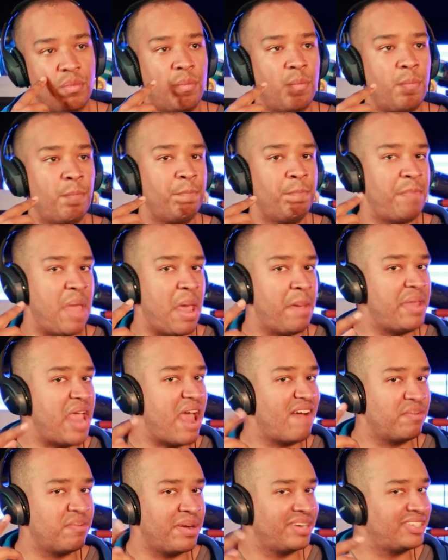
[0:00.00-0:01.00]
maybe
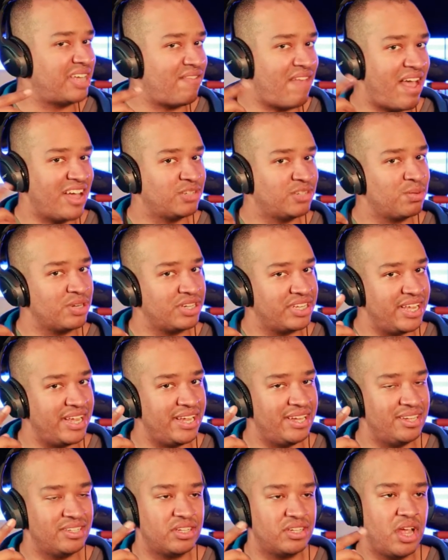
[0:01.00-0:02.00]
everybody doesn't have
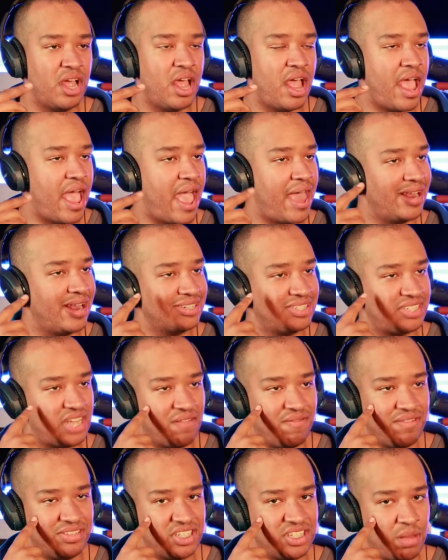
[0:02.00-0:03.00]
expertise and that's
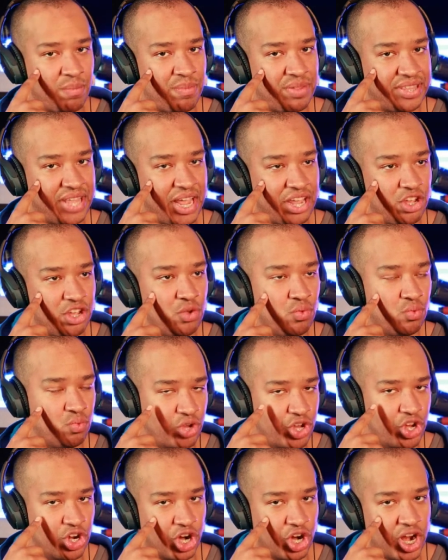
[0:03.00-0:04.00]
definitely something that you
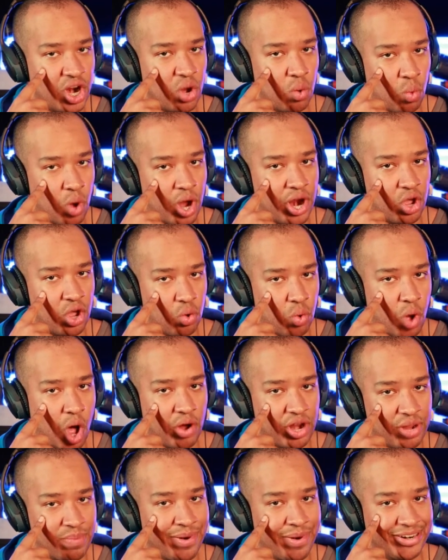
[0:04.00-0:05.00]
you're going to want a quality
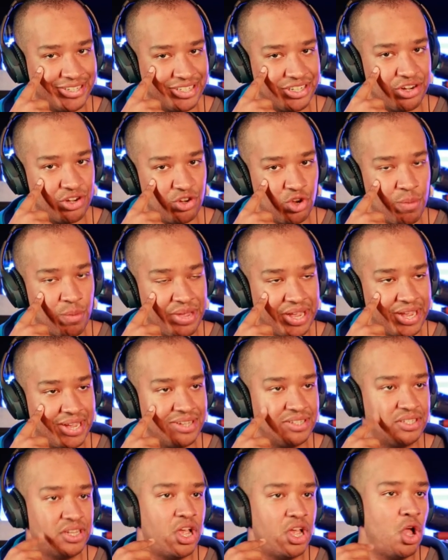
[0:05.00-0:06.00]
person to do it because
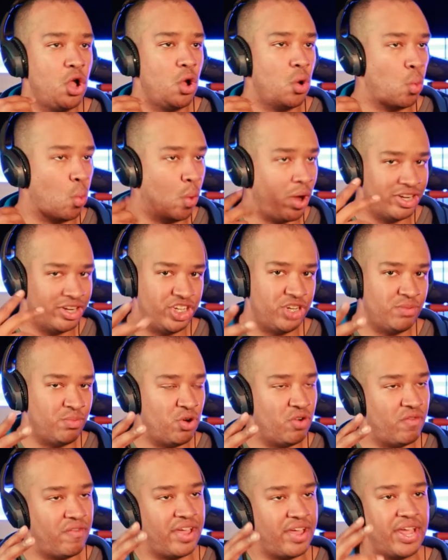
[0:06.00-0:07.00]
once you
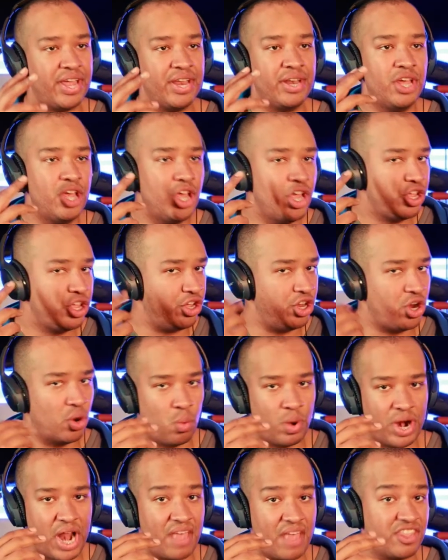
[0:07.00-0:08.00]
move in you don't want
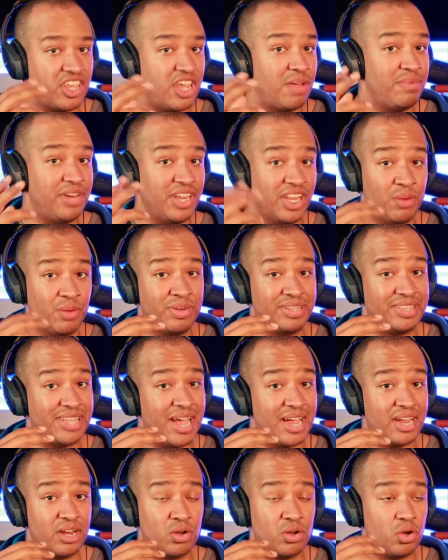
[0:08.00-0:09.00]
to have to keep dealing with that
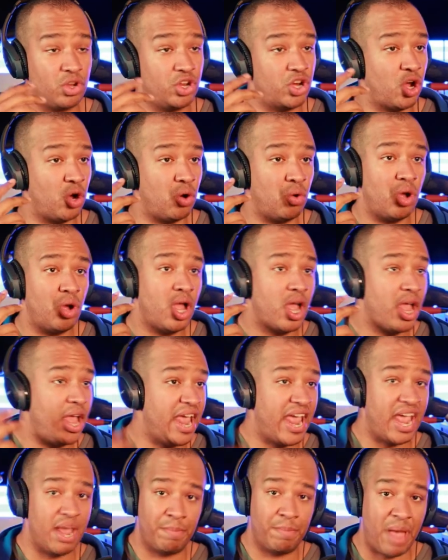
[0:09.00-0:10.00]
you know
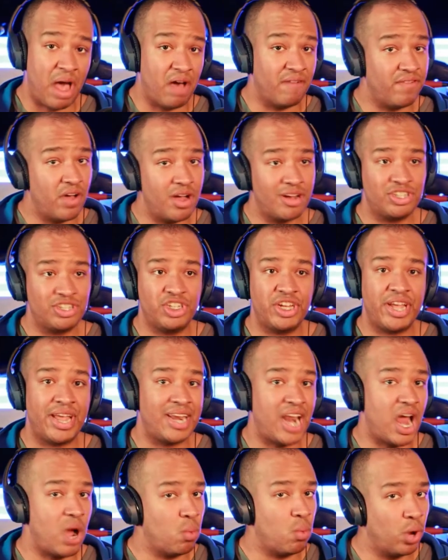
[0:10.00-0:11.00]
it malfunctioning and
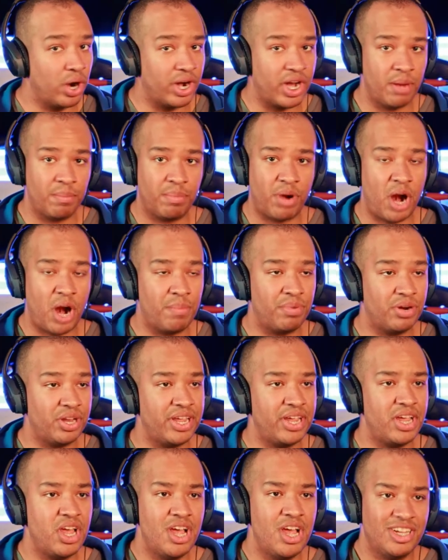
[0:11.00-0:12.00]
not working properly
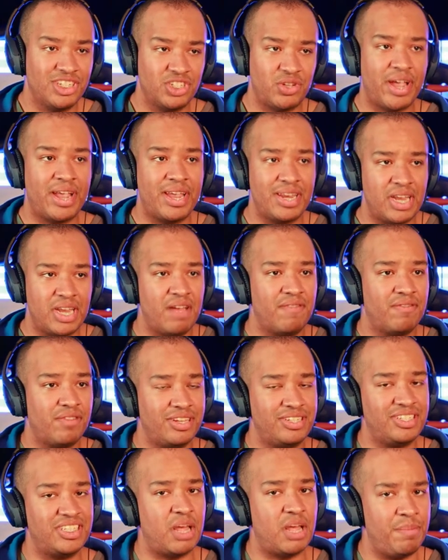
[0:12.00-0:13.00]
so i can definitely see
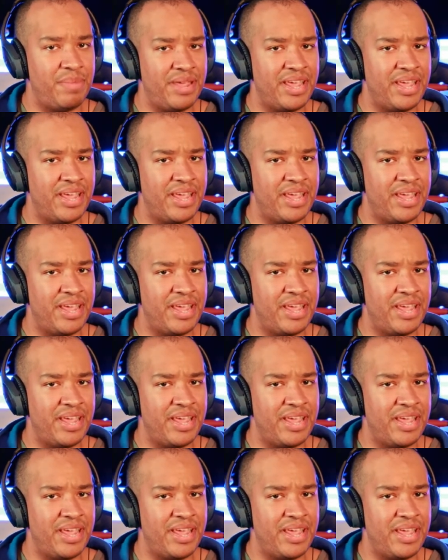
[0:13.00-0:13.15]
that being